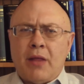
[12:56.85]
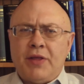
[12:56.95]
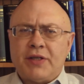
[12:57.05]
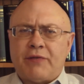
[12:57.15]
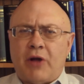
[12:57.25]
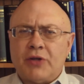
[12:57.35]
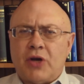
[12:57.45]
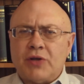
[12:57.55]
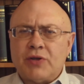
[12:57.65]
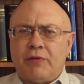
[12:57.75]
This fault
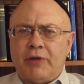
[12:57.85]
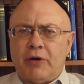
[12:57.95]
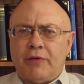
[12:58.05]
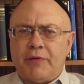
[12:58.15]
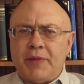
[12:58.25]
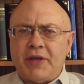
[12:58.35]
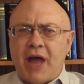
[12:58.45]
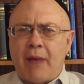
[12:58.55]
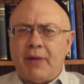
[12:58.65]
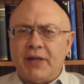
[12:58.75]
also flowed from the
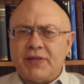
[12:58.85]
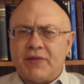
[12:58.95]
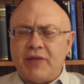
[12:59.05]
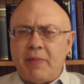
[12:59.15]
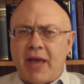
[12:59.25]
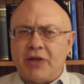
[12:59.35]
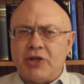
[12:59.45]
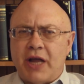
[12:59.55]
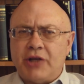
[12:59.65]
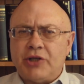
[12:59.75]
dominance of the
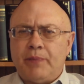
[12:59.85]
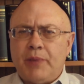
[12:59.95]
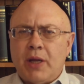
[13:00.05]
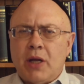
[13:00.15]
imagination,